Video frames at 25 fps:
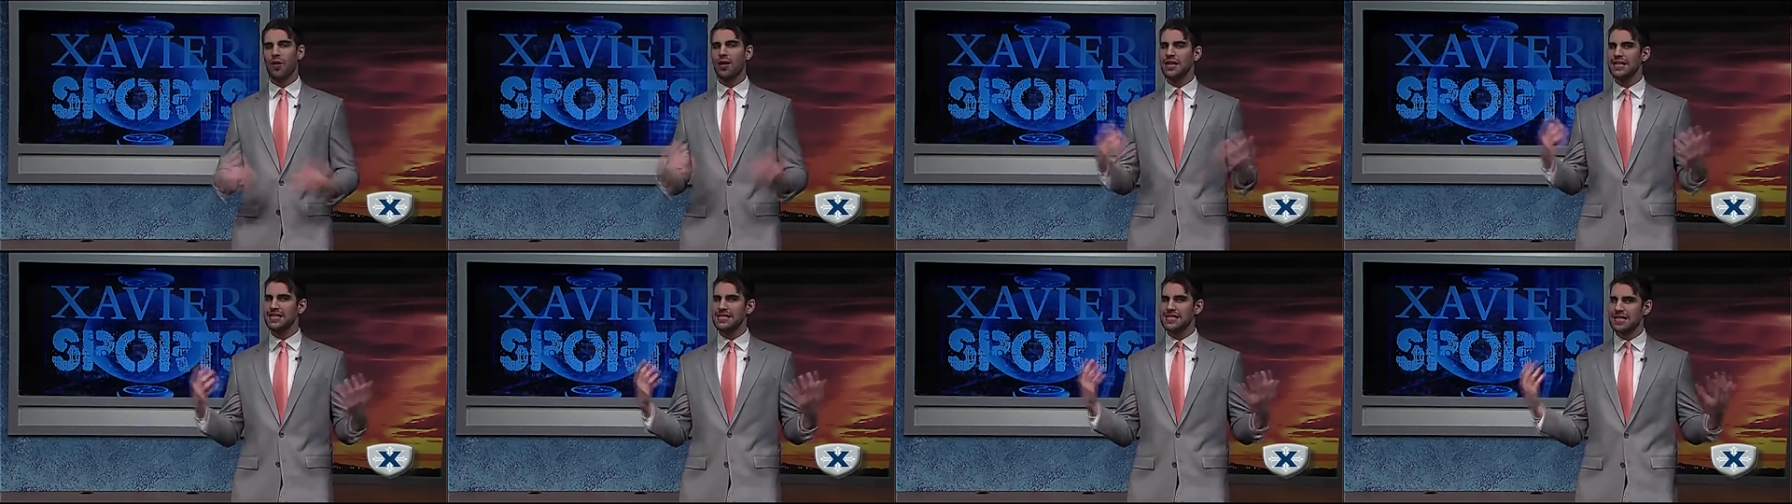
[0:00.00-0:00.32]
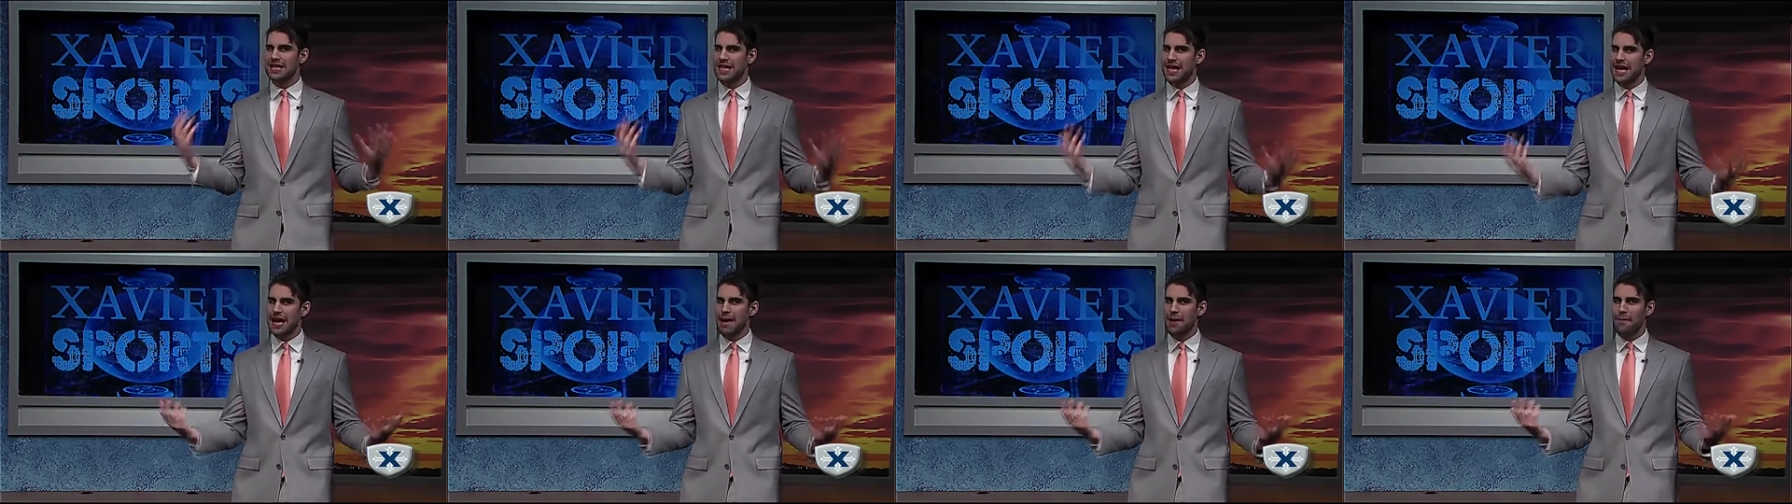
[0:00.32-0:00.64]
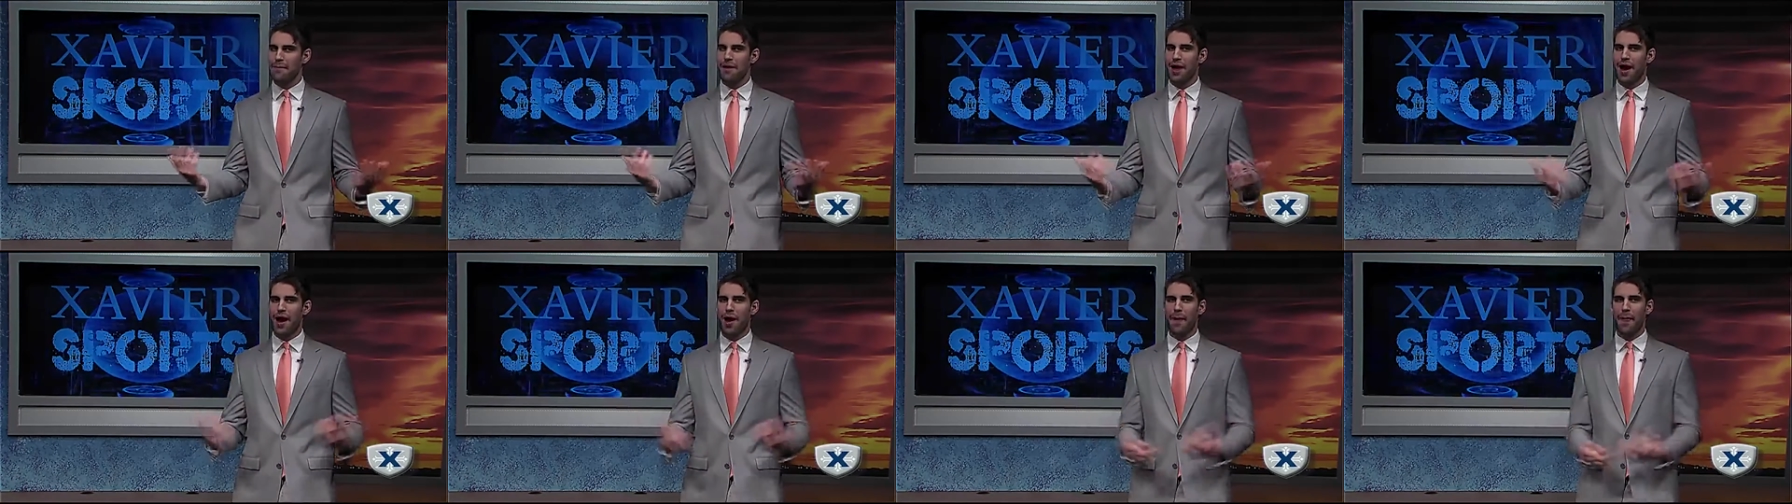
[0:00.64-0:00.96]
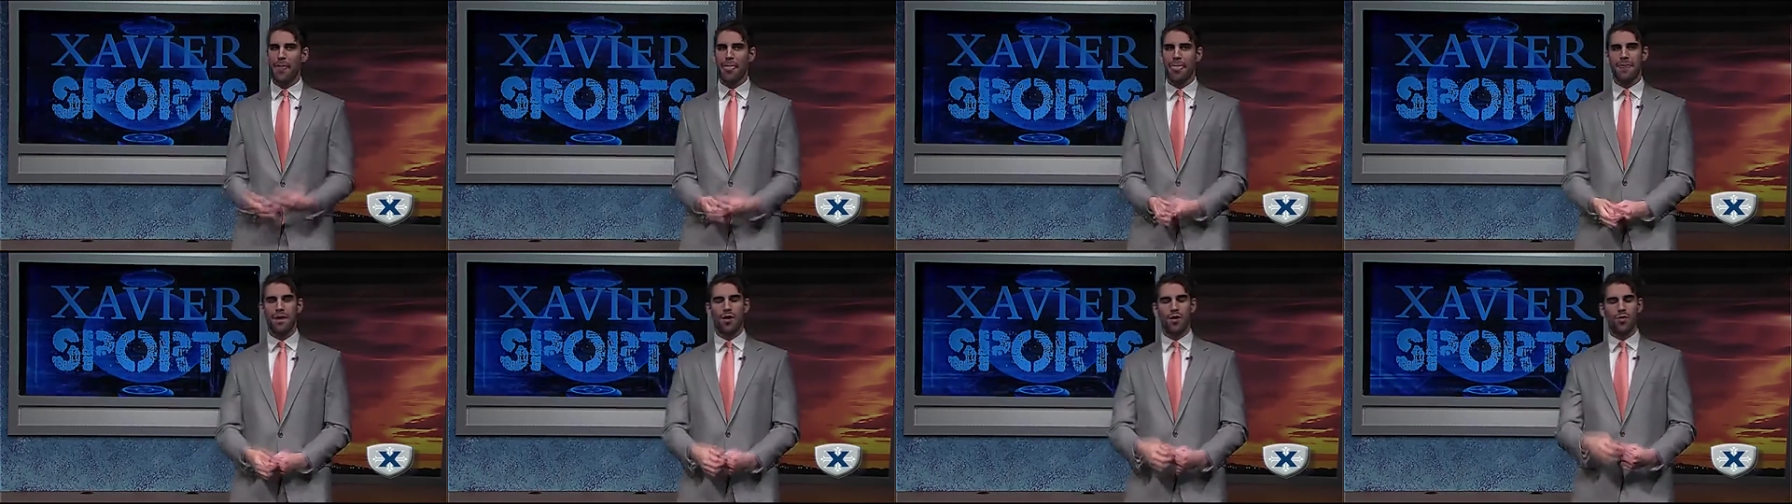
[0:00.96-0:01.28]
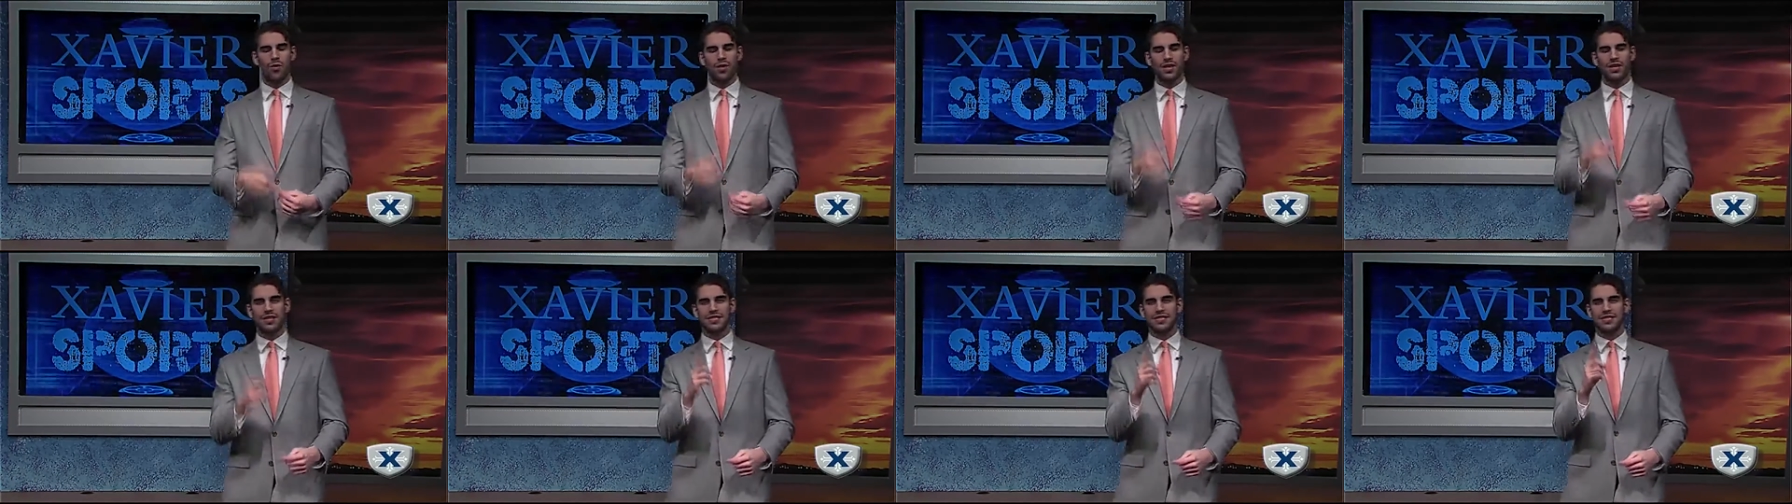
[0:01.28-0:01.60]
We get to camp out,
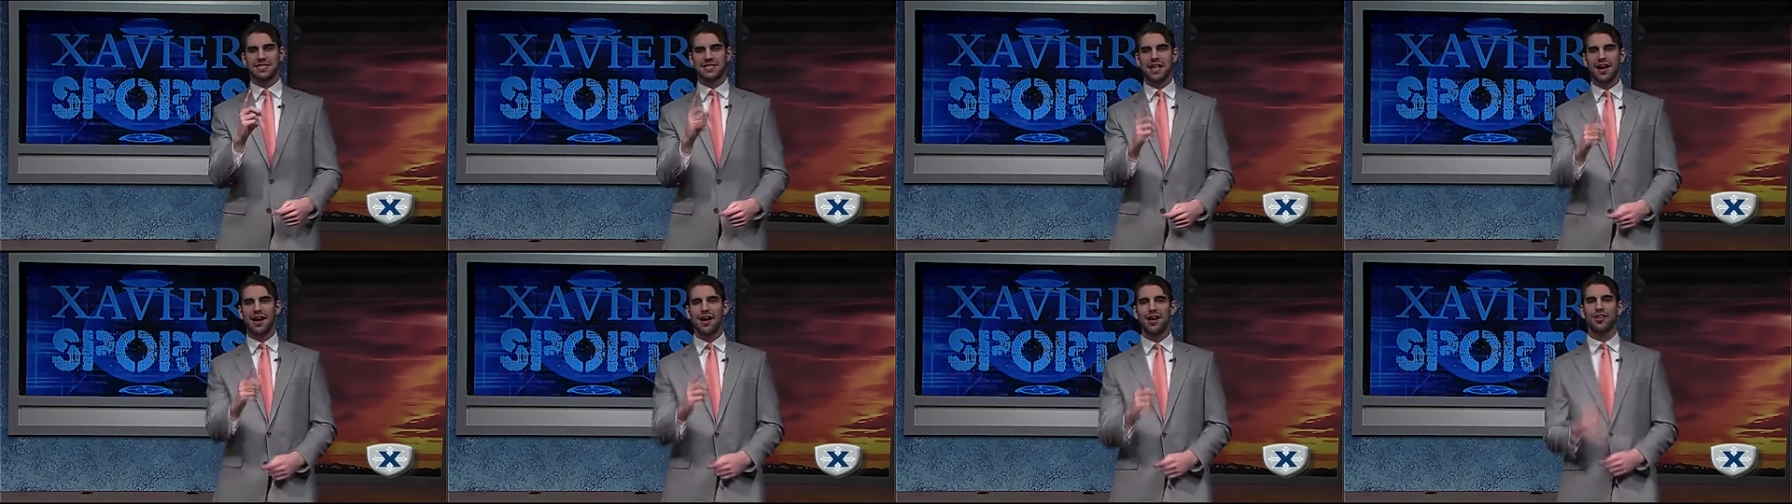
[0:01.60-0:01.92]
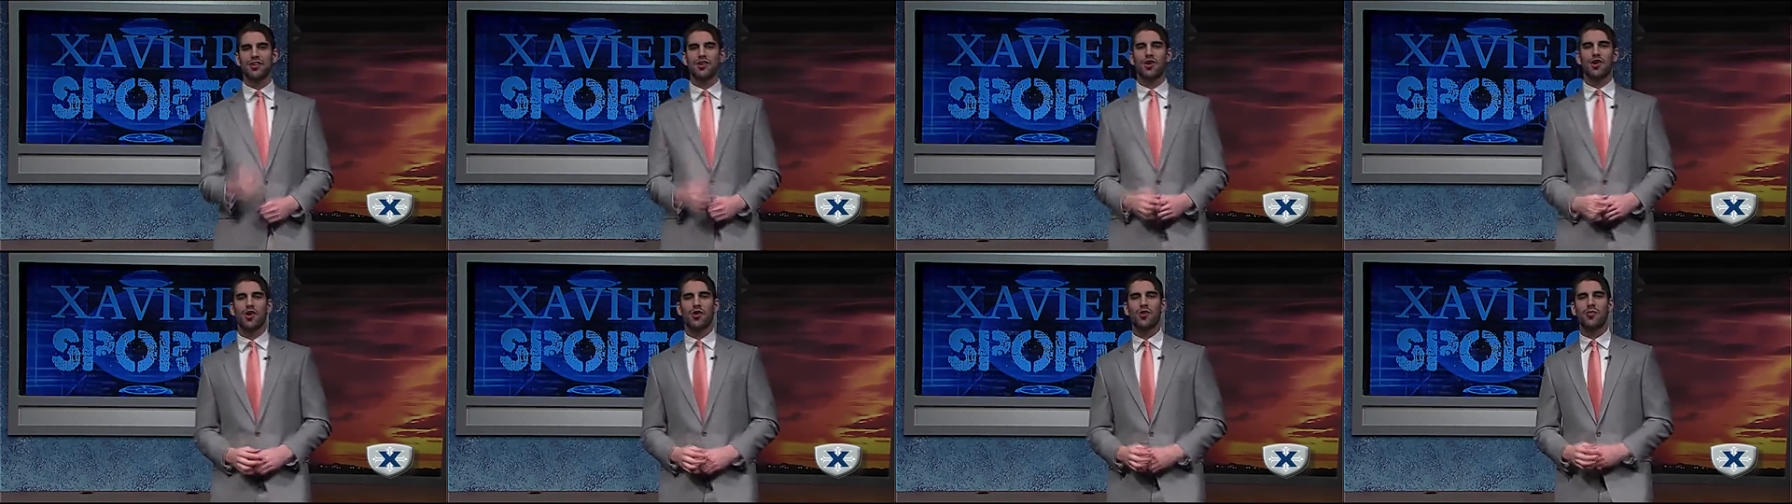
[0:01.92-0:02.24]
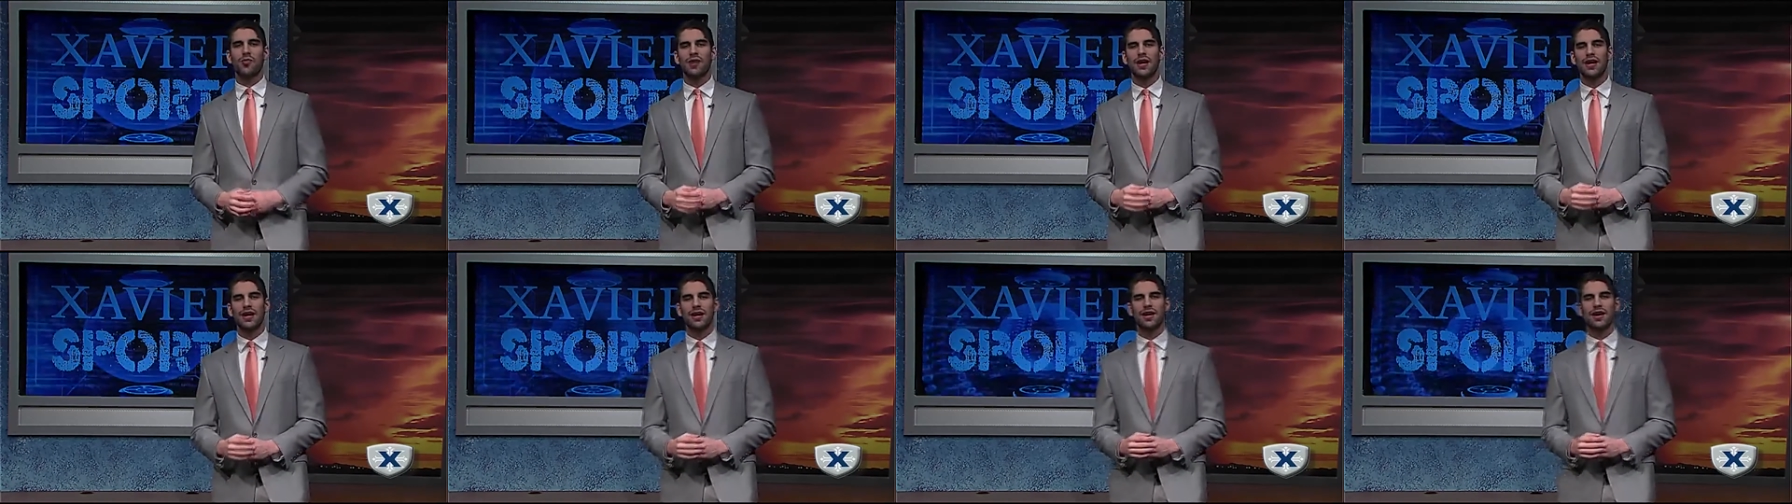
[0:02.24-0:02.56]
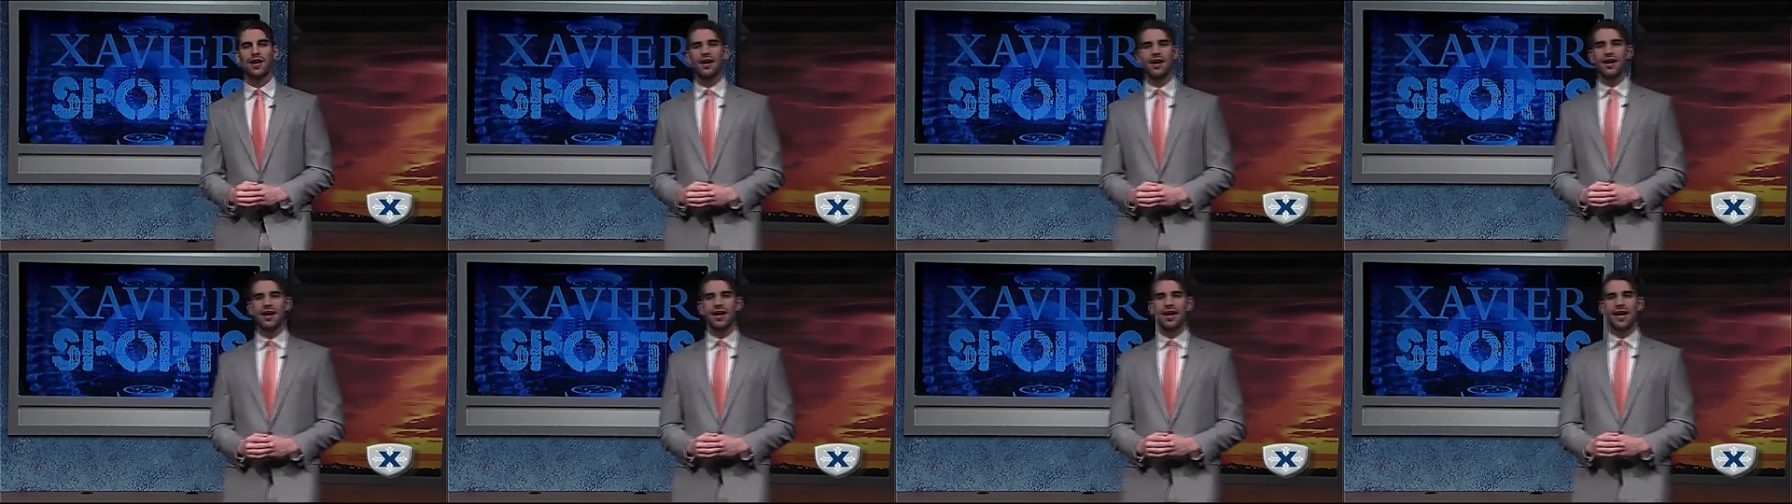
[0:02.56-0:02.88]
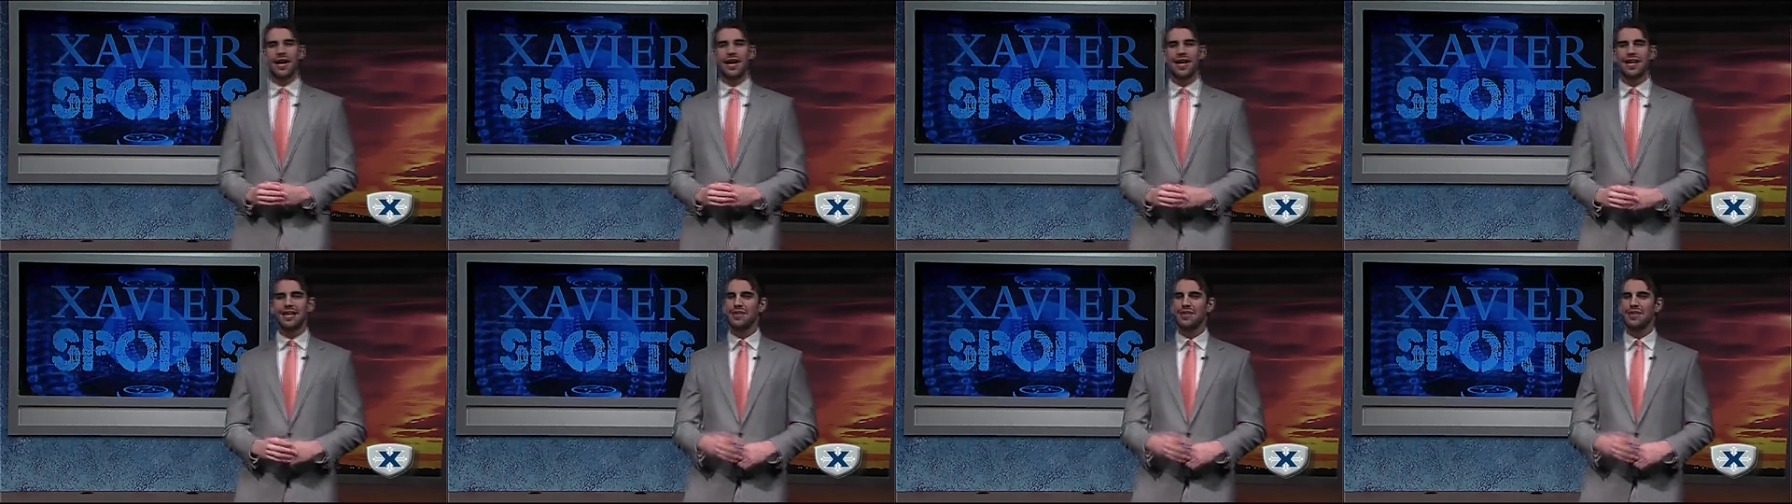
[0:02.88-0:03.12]
we get to sell out our arena,